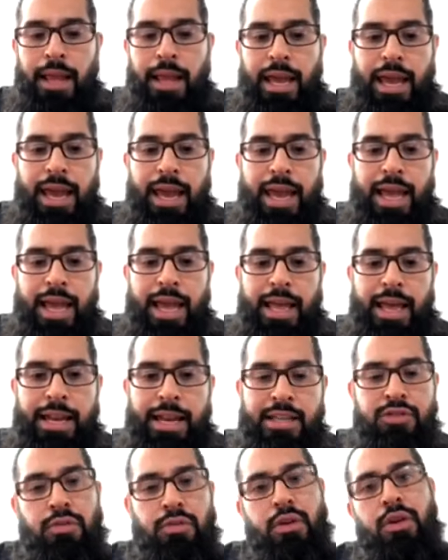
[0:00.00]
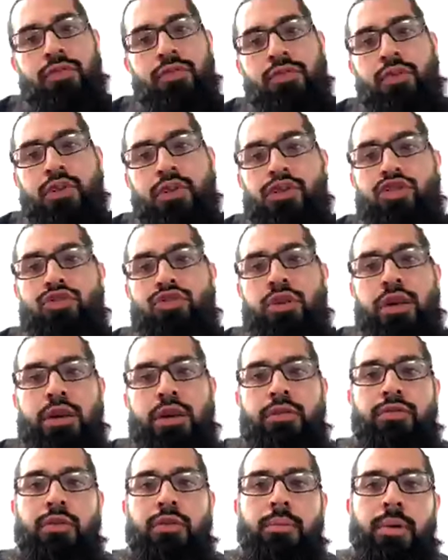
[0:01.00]
And, and it's very frustrating
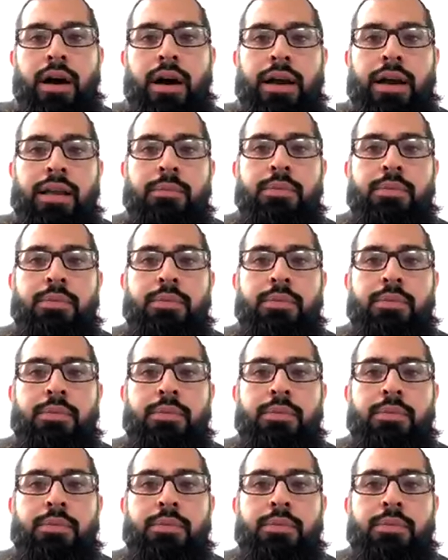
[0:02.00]
for mine